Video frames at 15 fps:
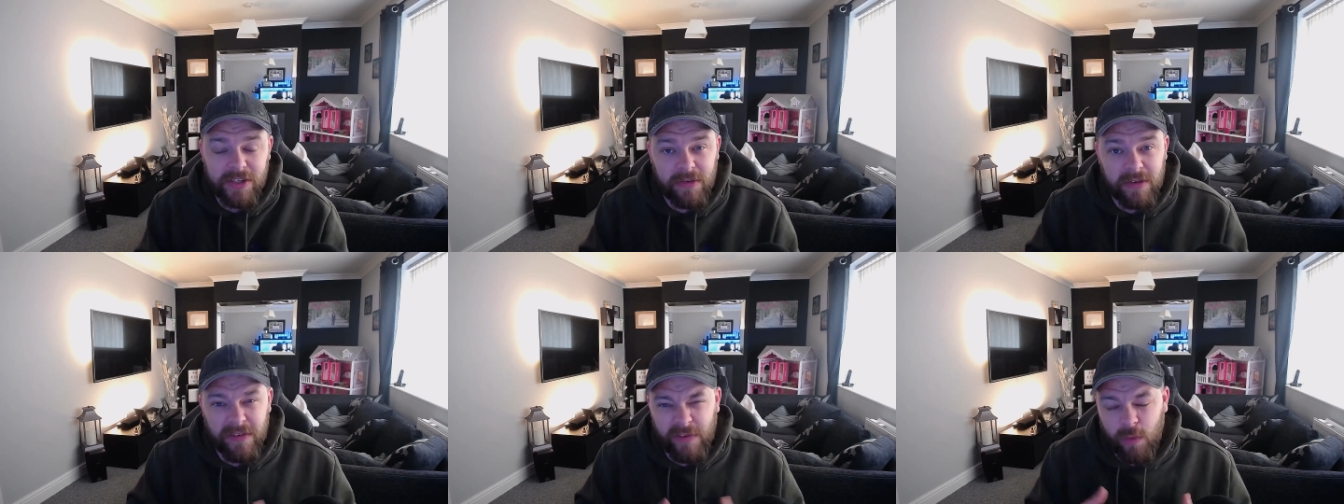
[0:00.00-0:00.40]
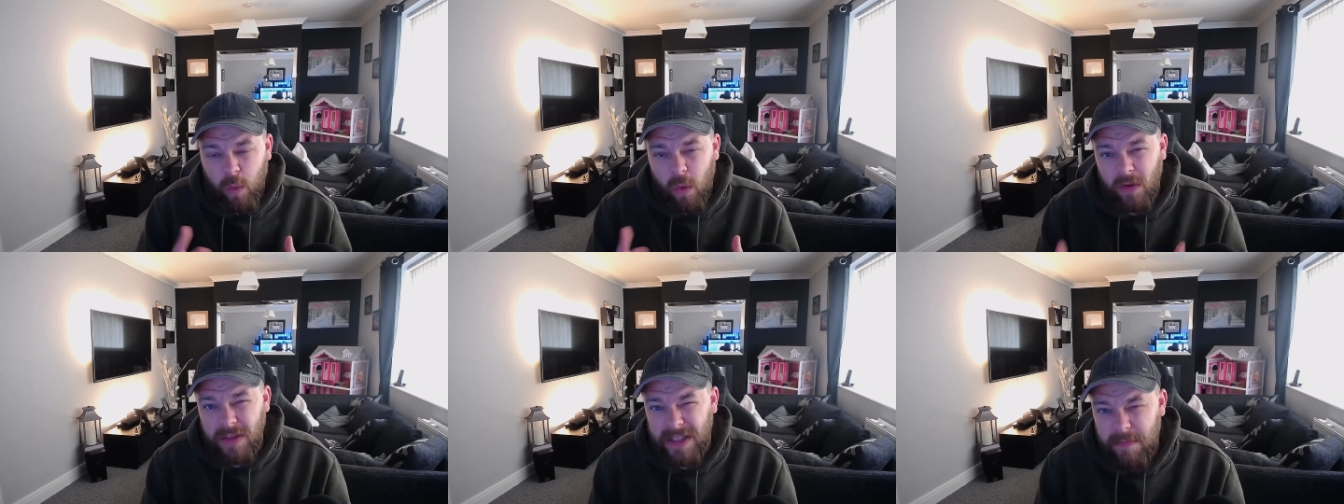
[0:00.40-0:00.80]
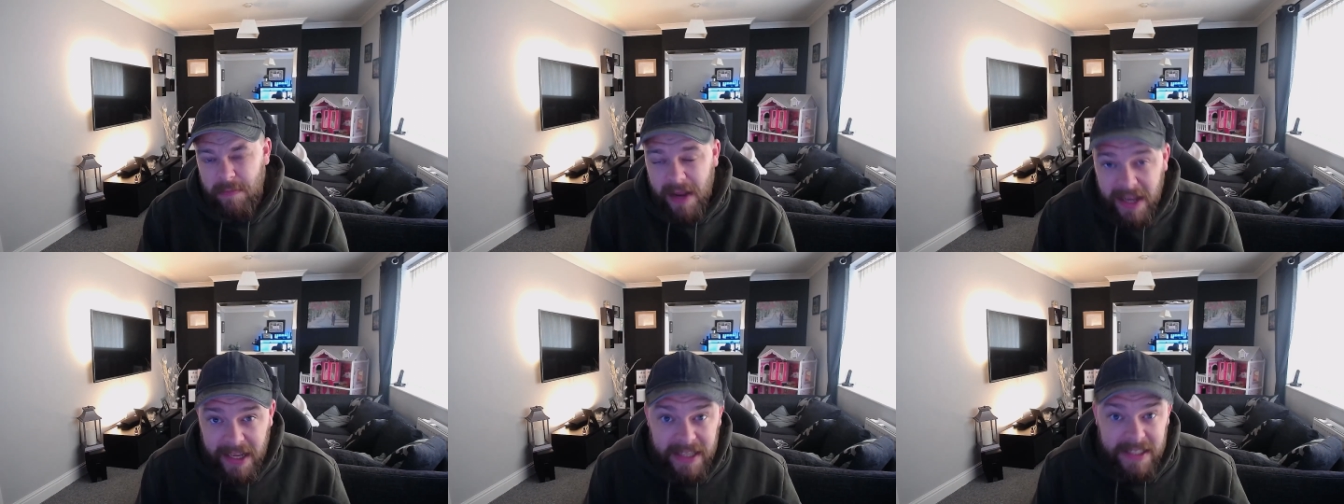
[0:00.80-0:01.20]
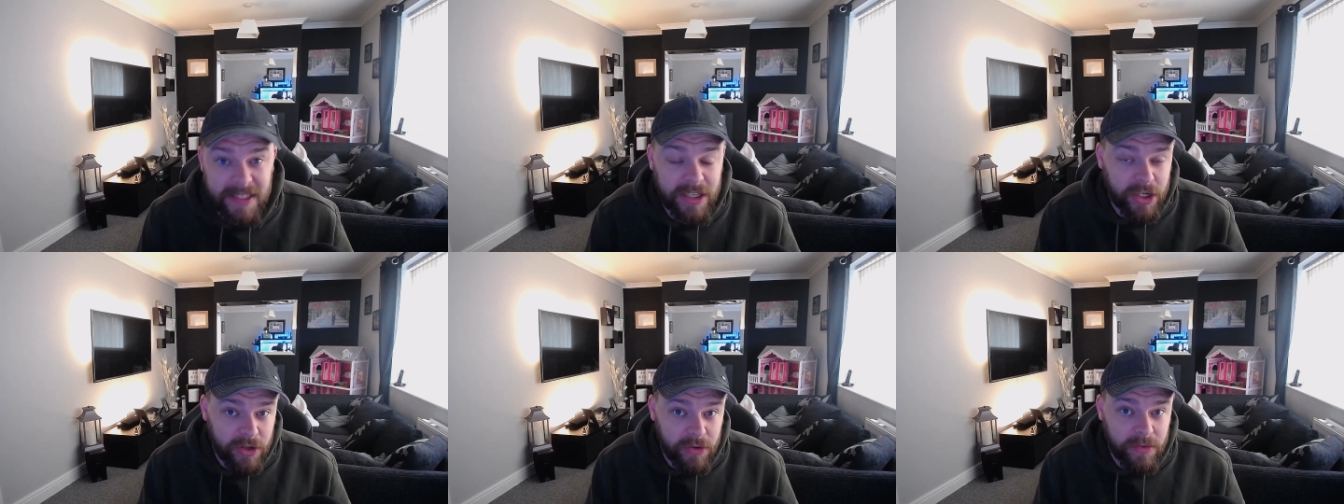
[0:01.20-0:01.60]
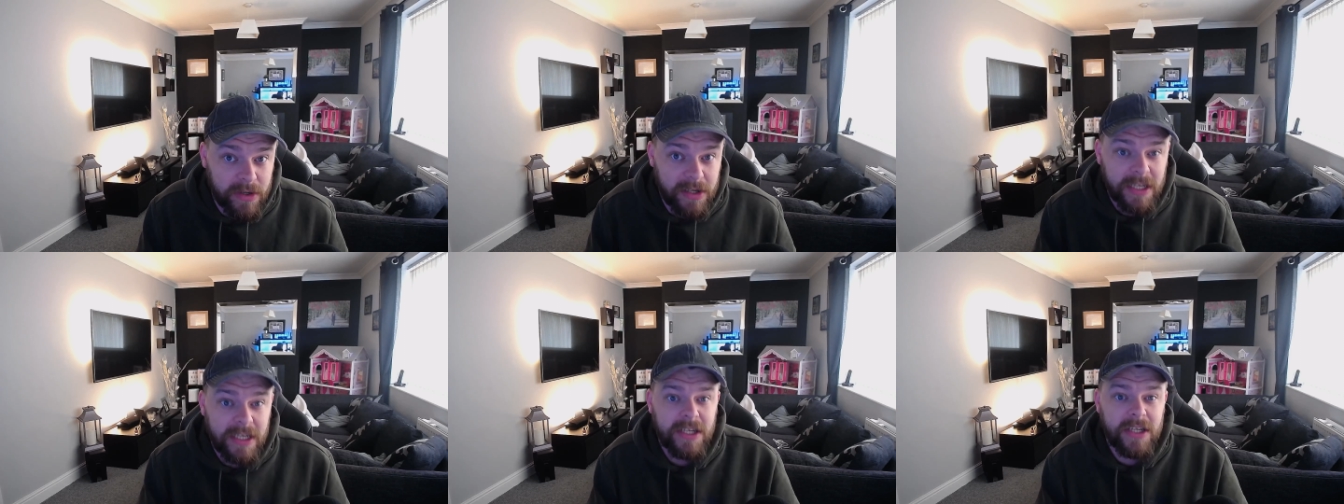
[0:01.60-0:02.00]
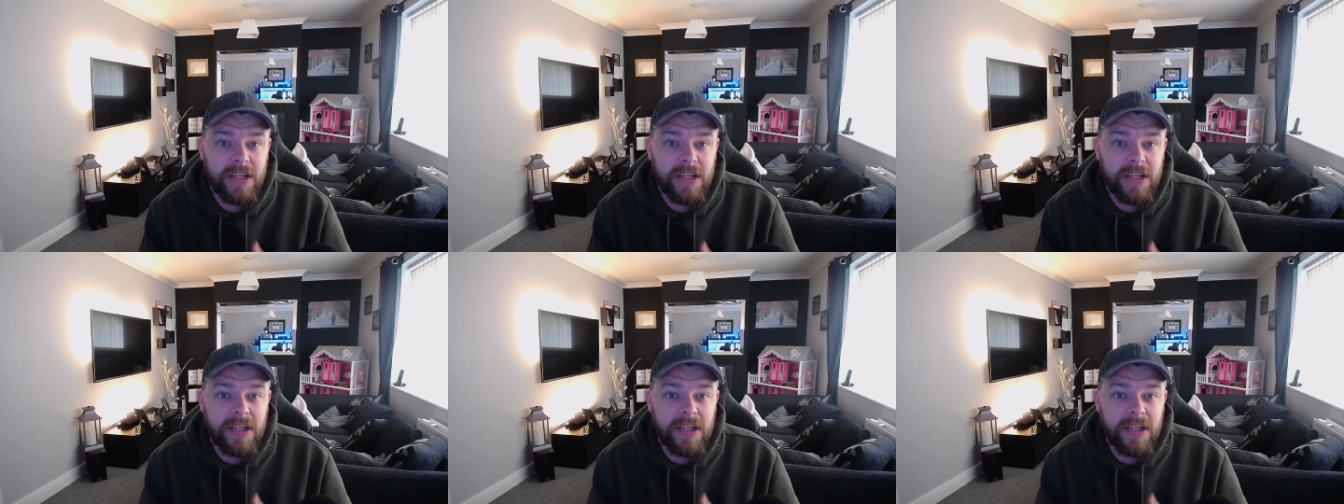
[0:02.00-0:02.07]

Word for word: So if you want to make it secure,